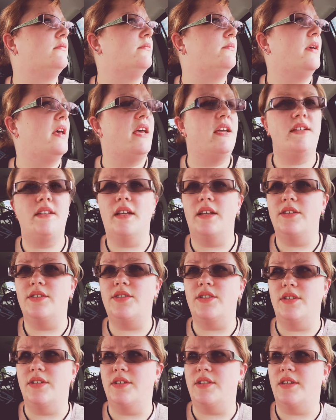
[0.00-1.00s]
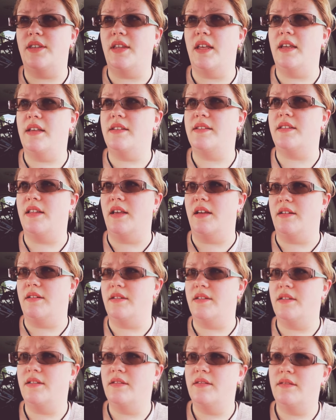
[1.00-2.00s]
Pay attention to things
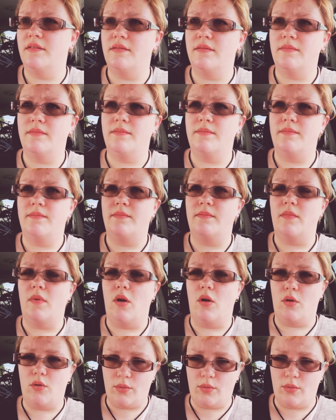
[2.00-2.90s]
that are